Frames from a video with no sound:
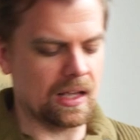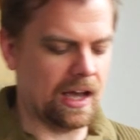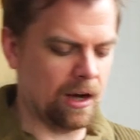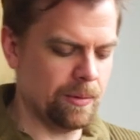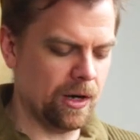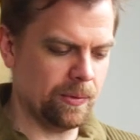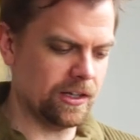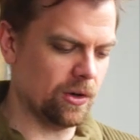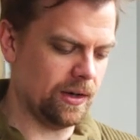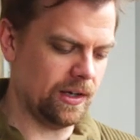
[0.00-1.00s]
how about we
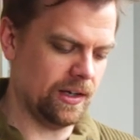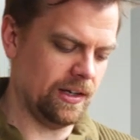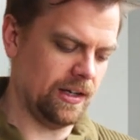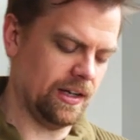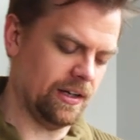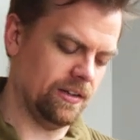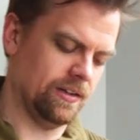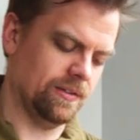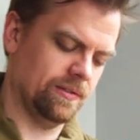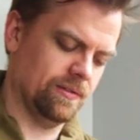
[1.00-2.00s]
go ahead and
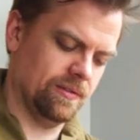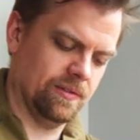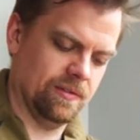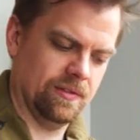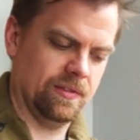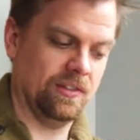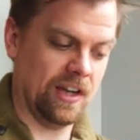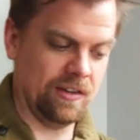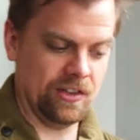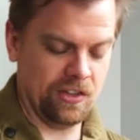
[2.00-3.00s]

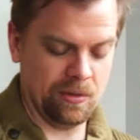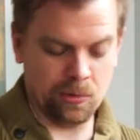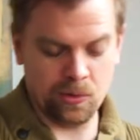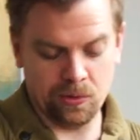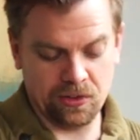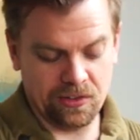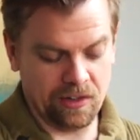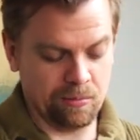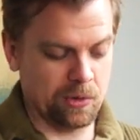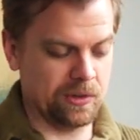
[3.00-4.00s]
dive into the brew. Since
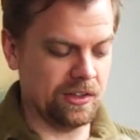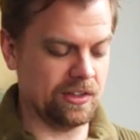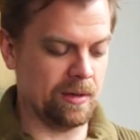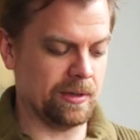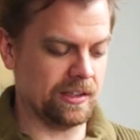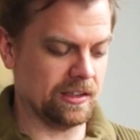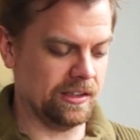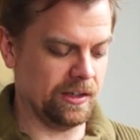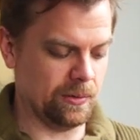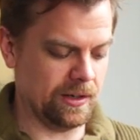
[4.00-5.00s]
I brewed this up on the
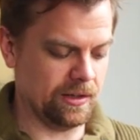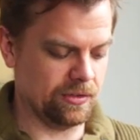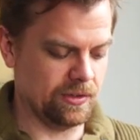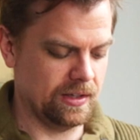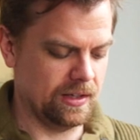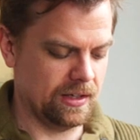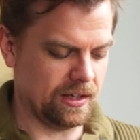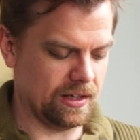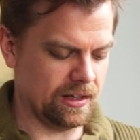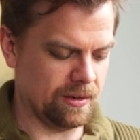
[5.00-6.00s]
Kalita Wave,
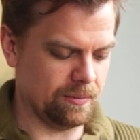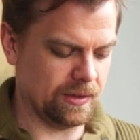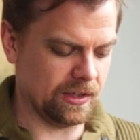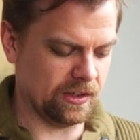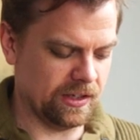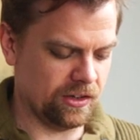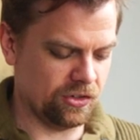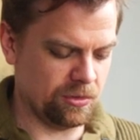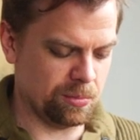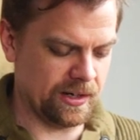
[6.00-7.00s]
the Kalita
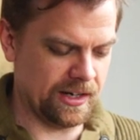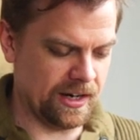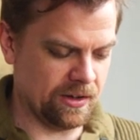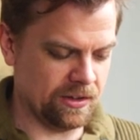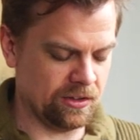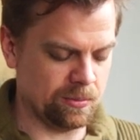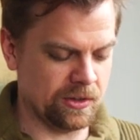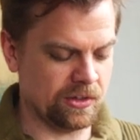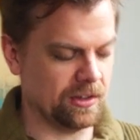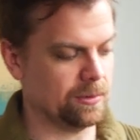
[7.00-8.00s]
should bring out as
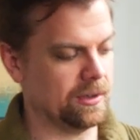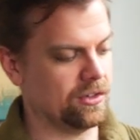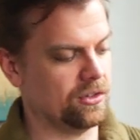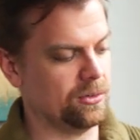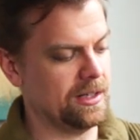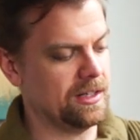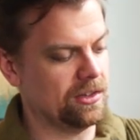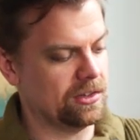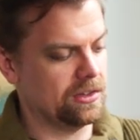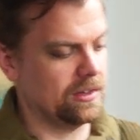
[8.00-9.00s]
much of the rich
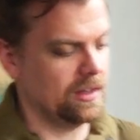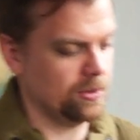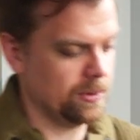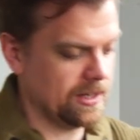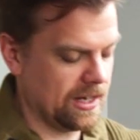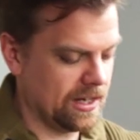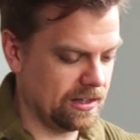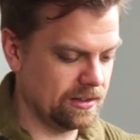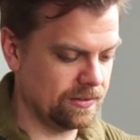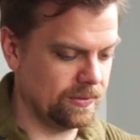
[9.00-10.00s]
sweetness as we
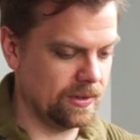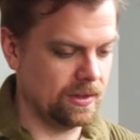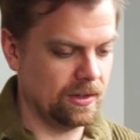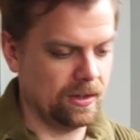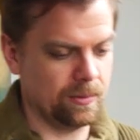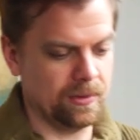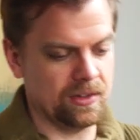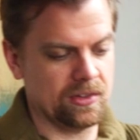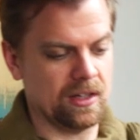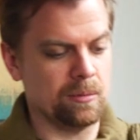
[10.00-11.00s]
can with
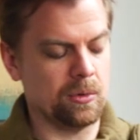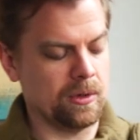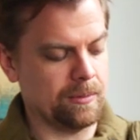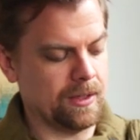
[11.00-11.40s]
this kind of brewing